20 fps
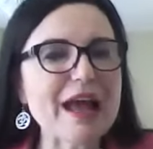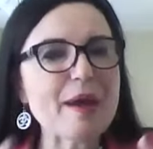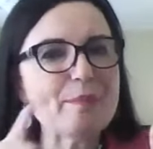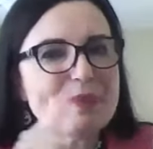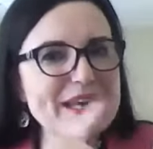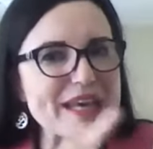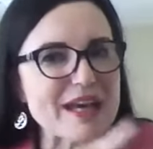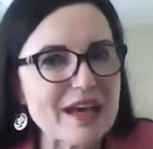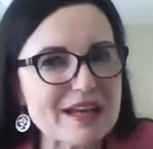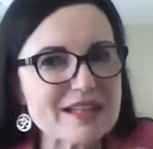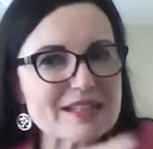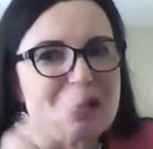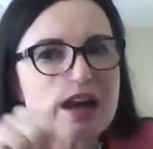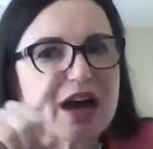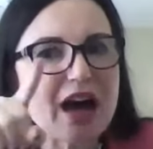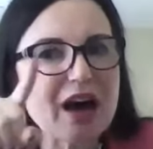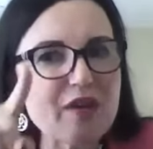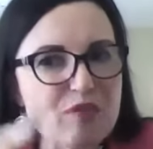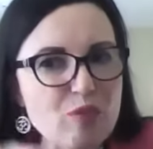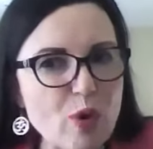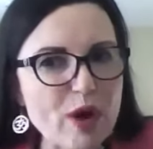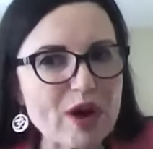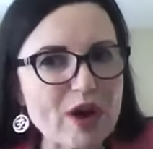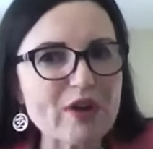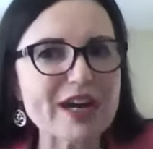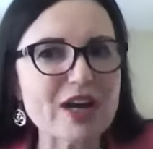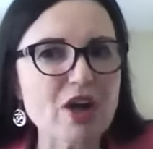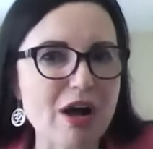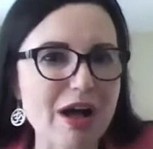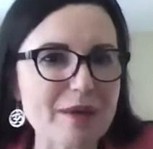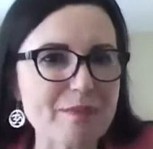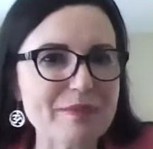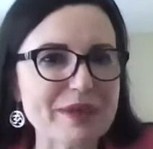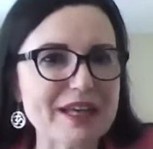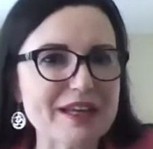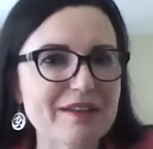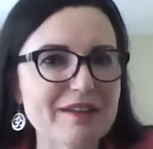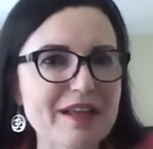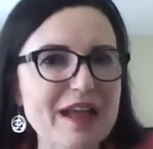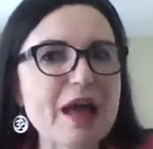because of where it got
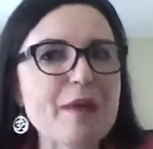me,